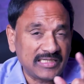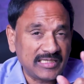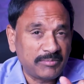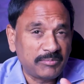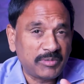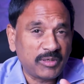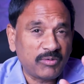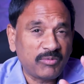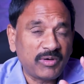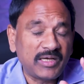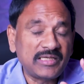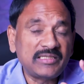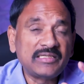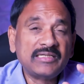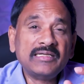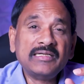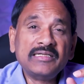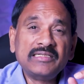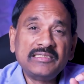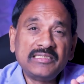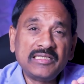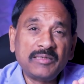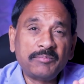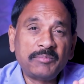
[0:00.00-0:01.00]
number one.
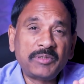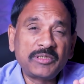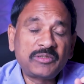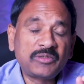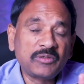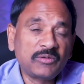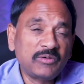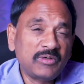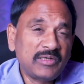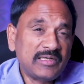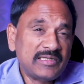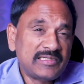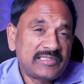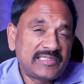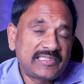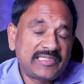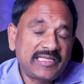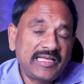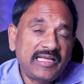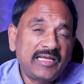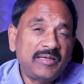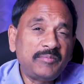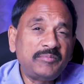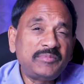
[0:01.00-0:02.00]
Number two,
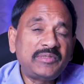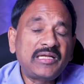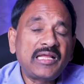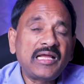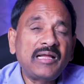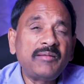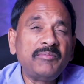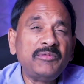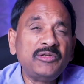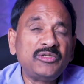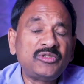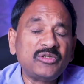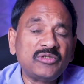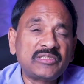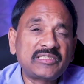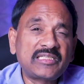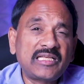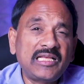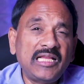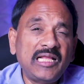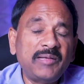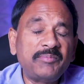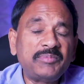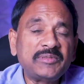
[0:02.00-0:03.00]
same time you should
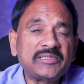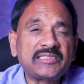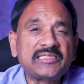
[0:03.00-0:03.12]
sleep,